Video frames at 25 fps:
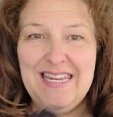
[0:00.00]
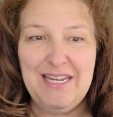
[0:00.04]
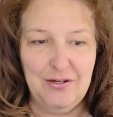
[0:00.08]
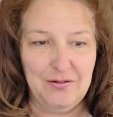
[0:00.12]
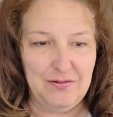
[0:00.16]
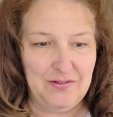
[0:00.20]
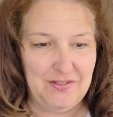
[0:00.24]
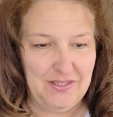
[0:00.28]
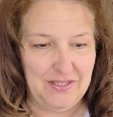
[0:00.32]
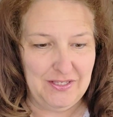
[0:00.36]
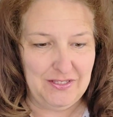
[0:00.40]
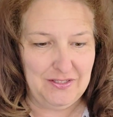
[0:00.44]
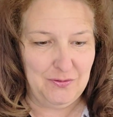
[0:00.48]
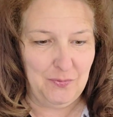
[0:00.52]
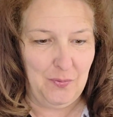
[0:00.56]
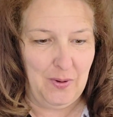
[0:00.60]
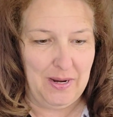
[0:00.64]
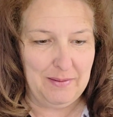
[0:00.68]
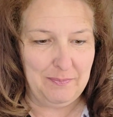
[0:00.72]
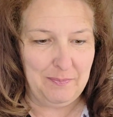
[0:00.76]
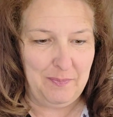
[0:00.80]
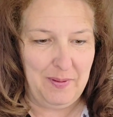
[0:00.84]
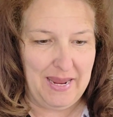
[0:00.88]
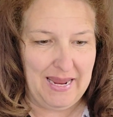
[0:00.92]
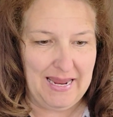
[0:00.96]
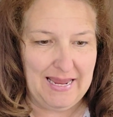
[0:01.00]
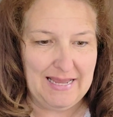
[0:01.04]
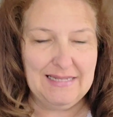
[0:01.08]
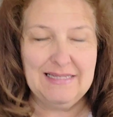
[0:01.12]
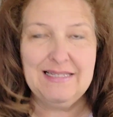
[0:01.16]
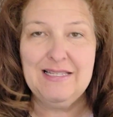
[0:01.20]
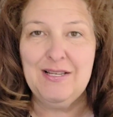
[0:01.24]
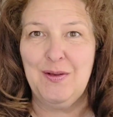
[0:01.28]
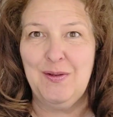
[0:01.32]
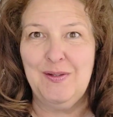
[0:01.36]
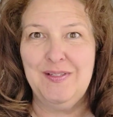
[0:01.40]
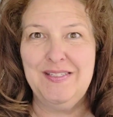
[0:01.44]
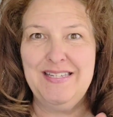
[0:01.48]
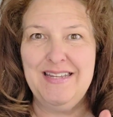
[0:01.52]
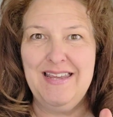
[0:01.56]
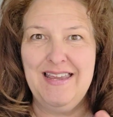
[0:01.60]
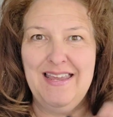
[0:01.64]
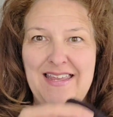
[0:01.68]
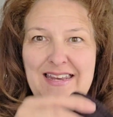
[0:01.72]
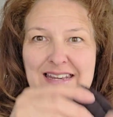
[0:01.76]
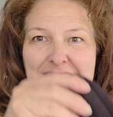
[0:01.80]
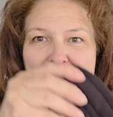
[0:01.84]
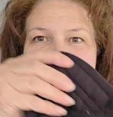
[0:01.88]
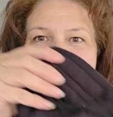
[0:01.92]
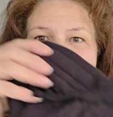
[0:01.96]
here's the sweatpants all
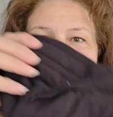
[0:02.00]
done.